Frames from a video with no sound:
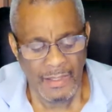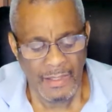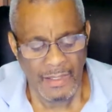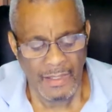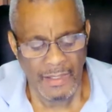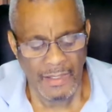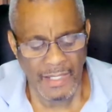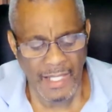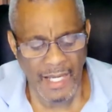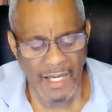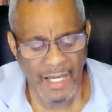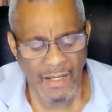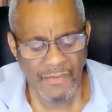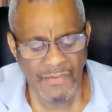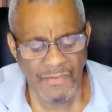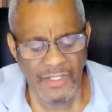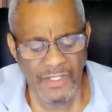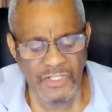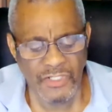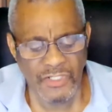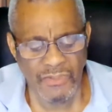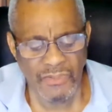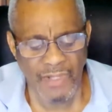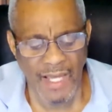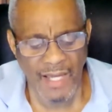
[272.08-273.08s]
Now
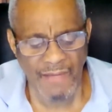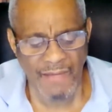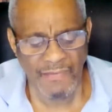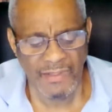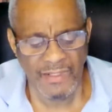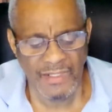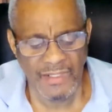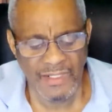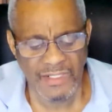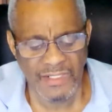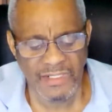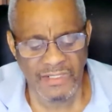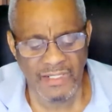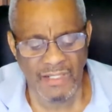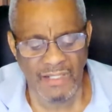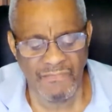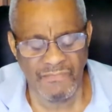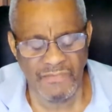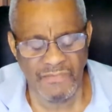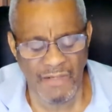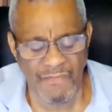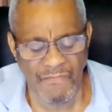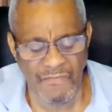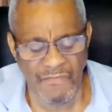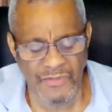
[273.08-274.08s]
that you have a list of
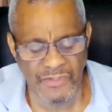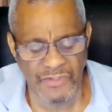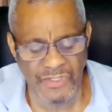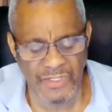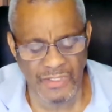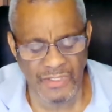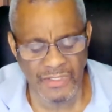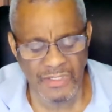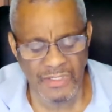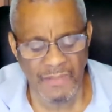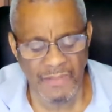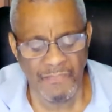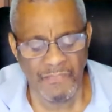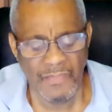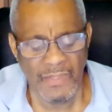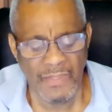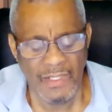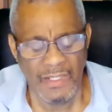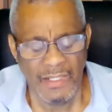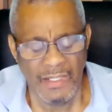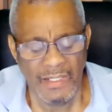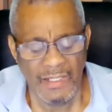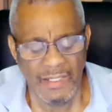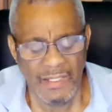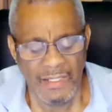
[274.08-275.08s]
differences,
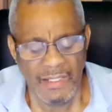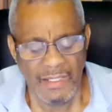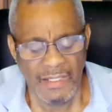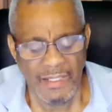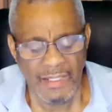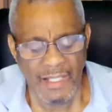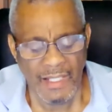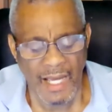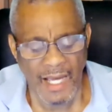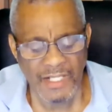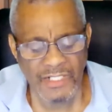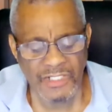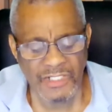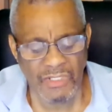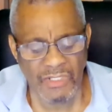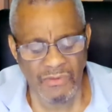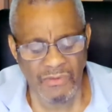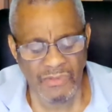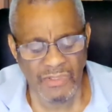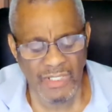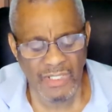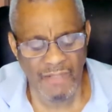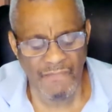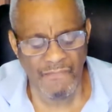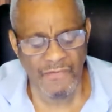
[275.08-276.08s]
I shall
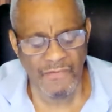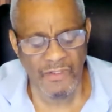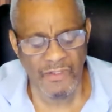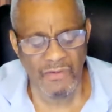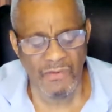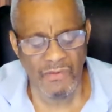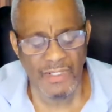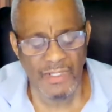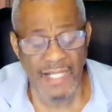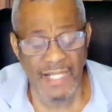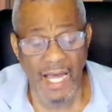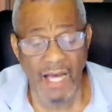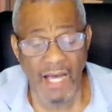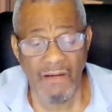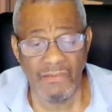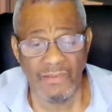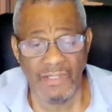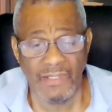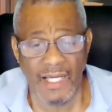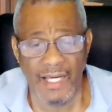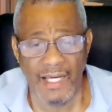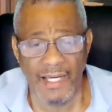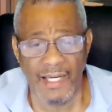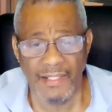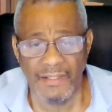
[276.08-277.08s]
give you an
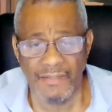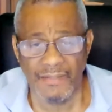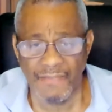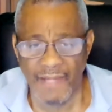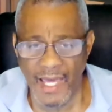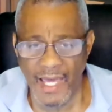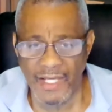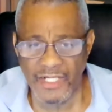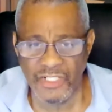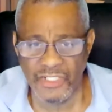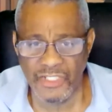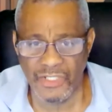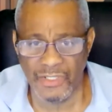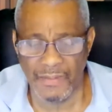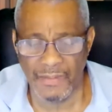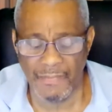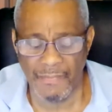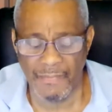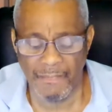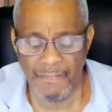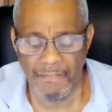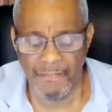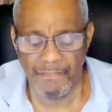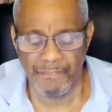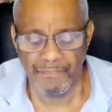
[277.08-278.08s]
outline of action.
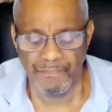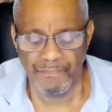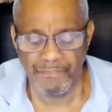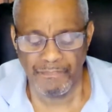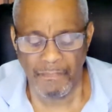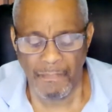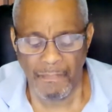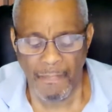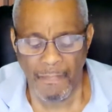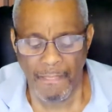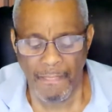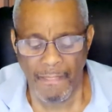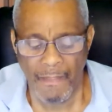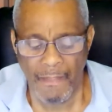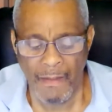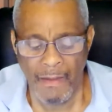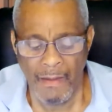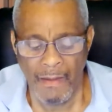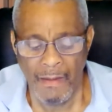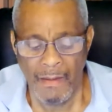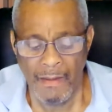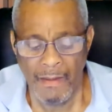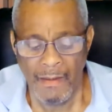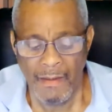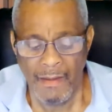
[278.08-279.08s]

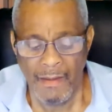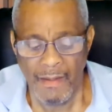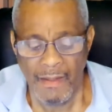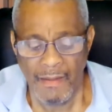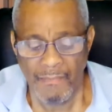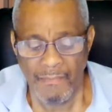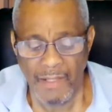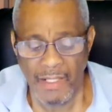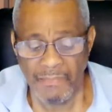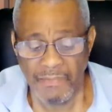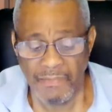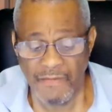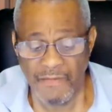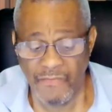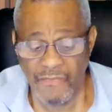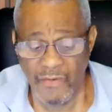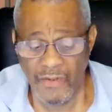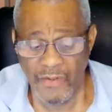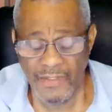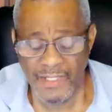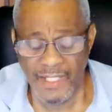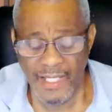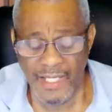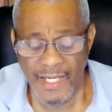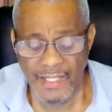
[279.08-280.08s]
But
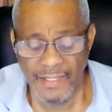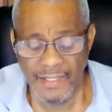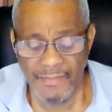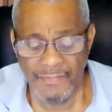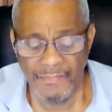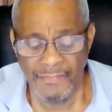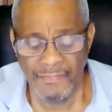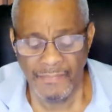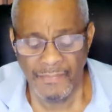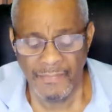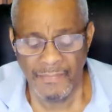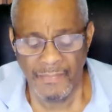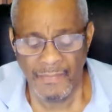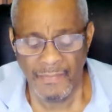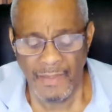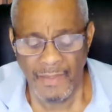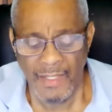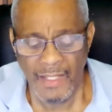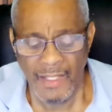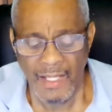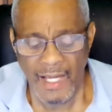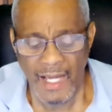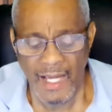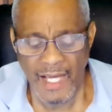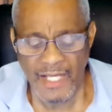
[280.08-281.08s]
before that,
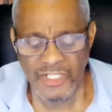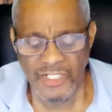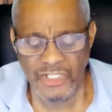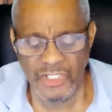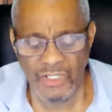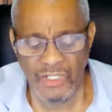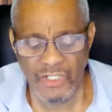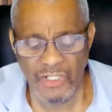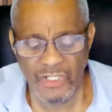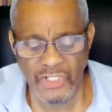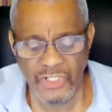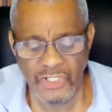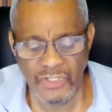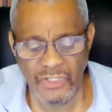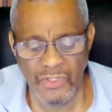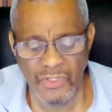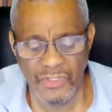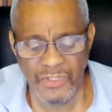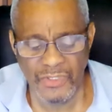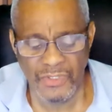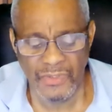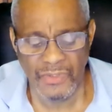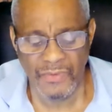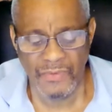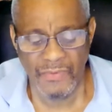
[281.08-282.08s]
I shall assure
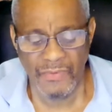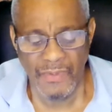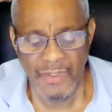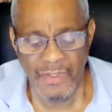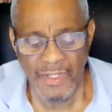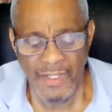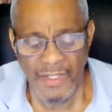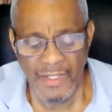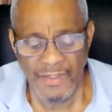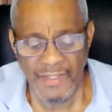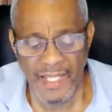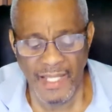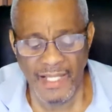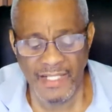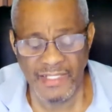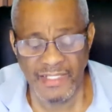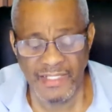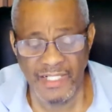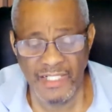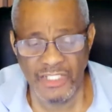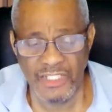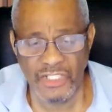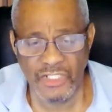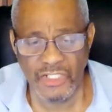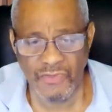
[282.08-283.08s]
you that
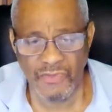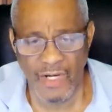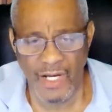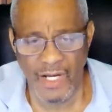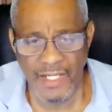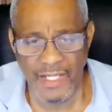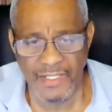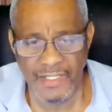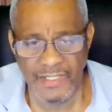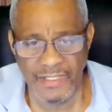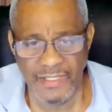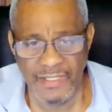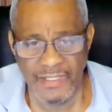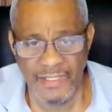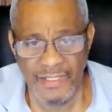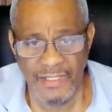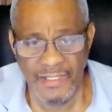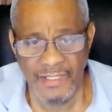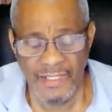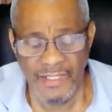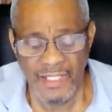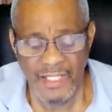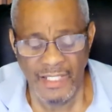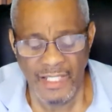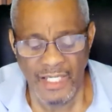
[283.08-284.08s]
distrust
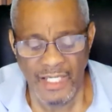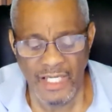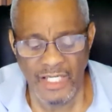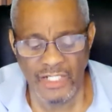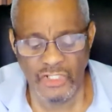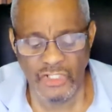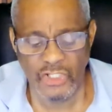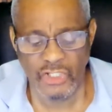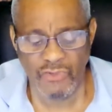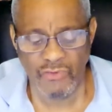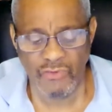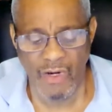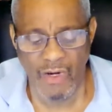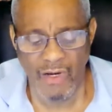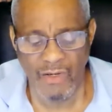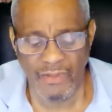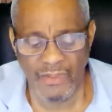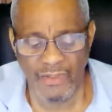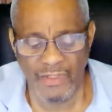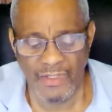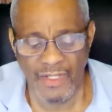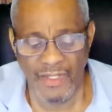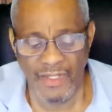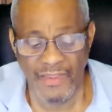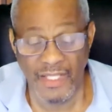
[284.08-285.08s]
is
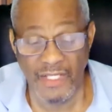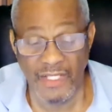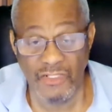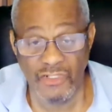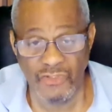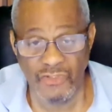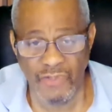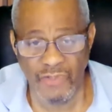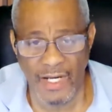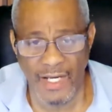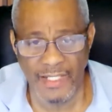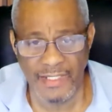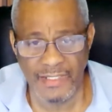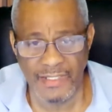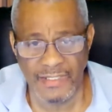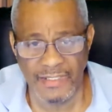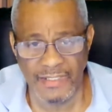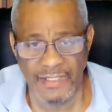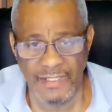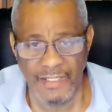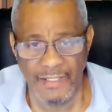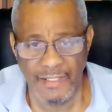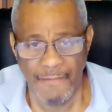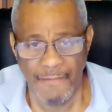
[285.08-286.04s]
stronger than trust,